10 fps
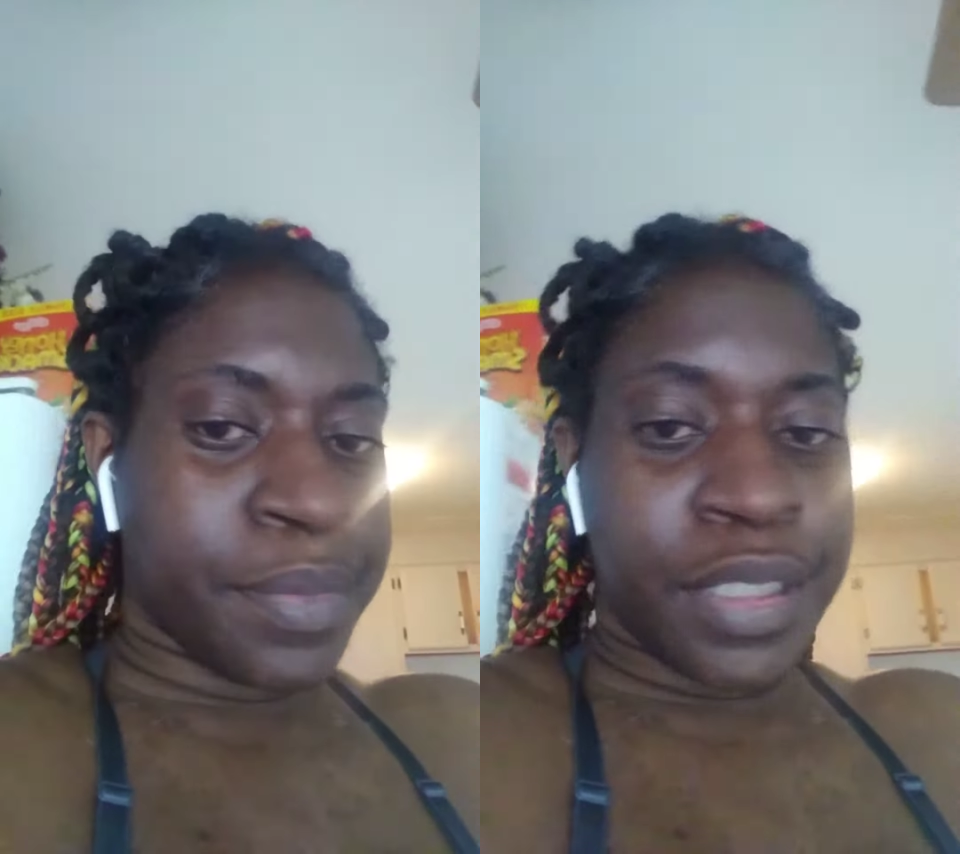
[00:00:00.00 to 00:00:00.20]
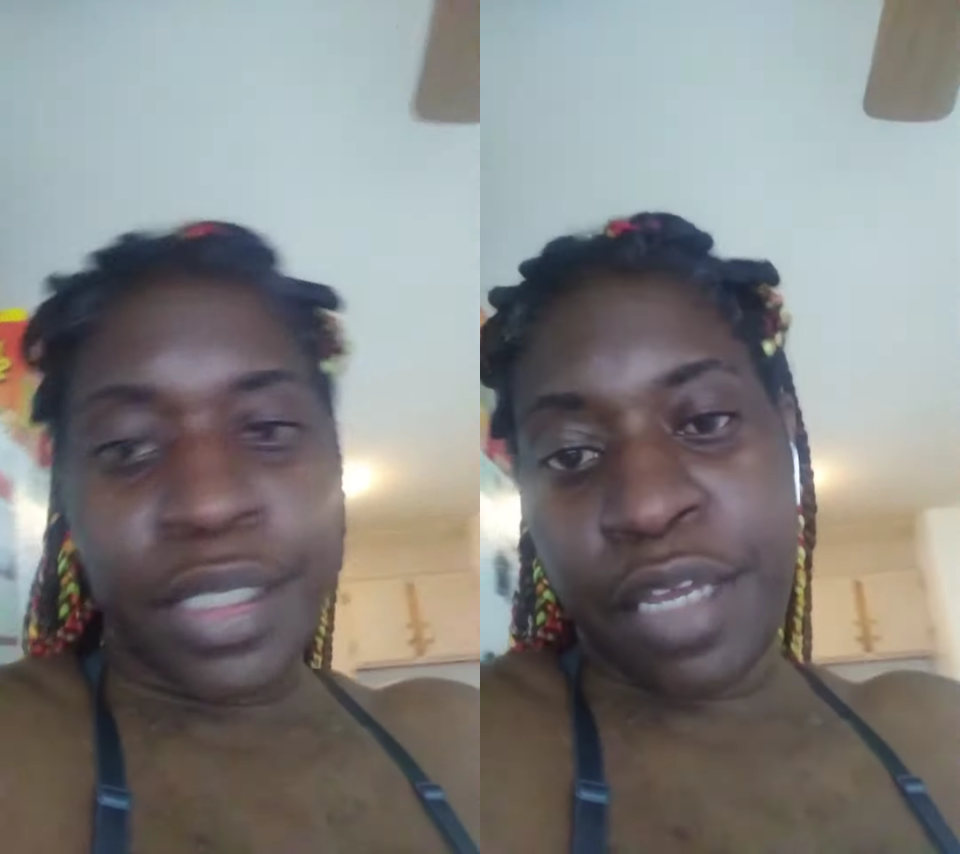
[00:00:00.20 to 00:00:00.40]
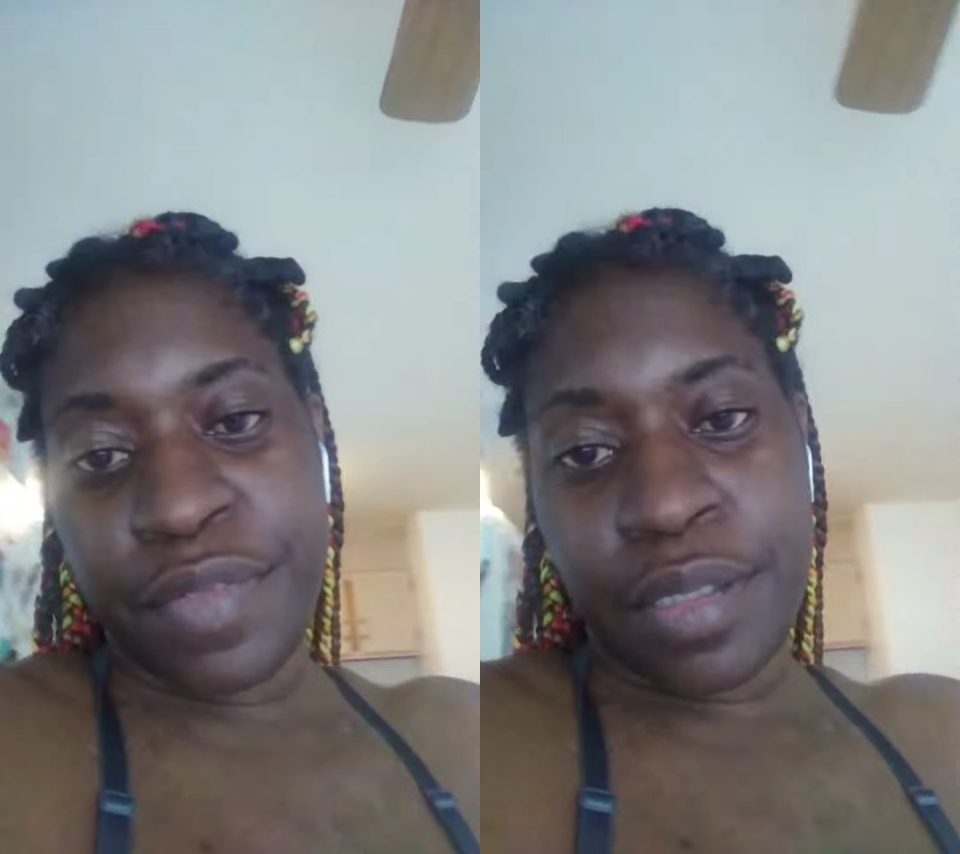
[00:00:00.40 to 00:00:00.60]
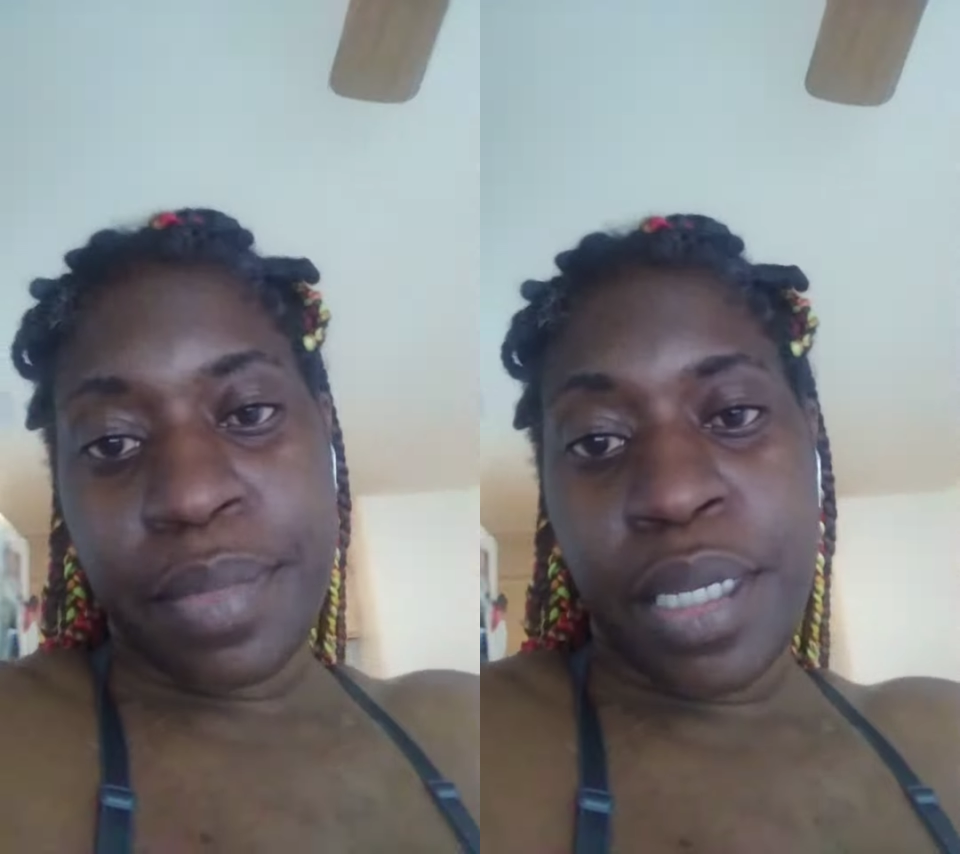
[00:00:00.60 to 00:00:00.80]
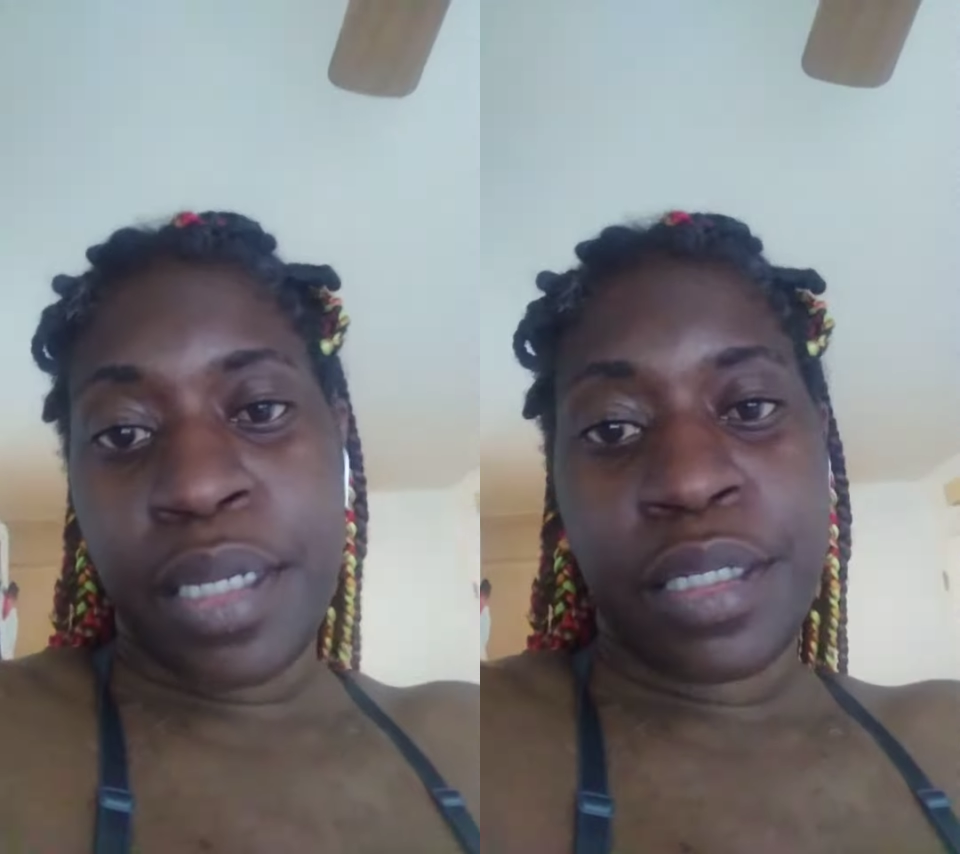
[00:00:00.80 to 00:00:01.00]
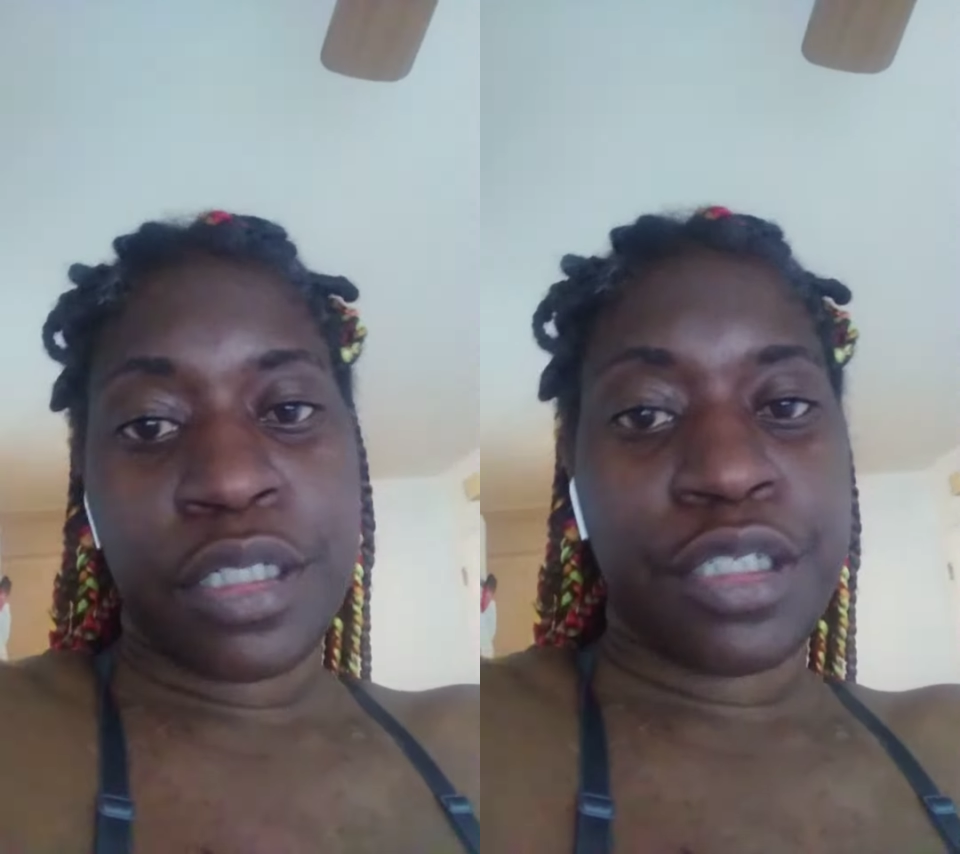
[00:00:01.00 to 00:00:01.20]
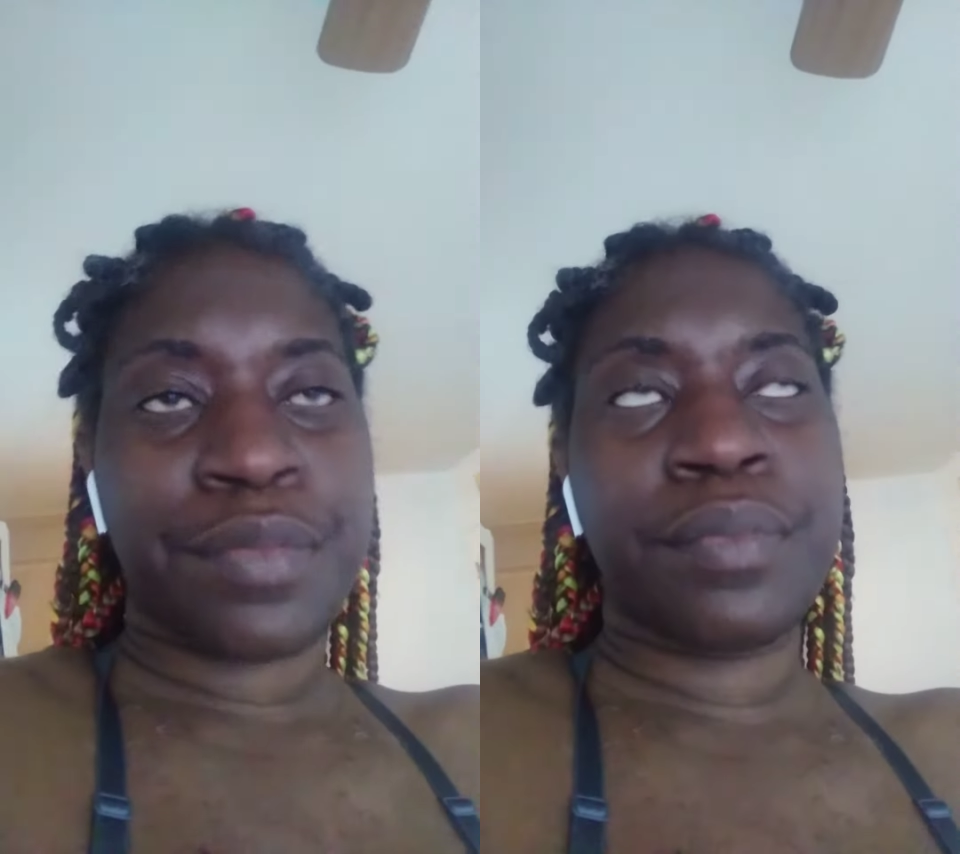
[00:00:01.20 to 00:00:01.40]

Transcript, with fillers: Mr. Davidson page.